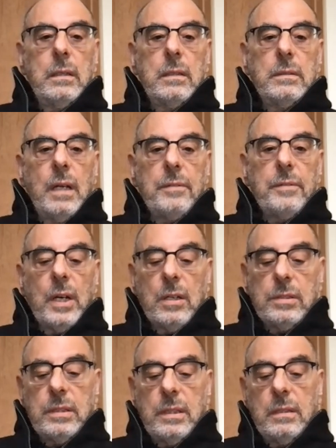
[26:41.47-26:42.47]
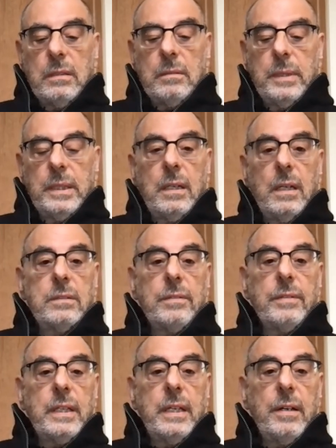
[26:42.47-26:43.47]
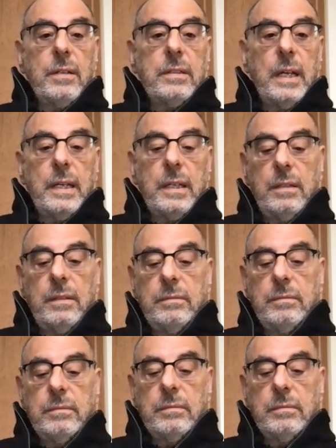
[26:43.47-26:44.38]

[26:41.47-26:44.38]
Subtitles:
Not rehearsing because of the care taken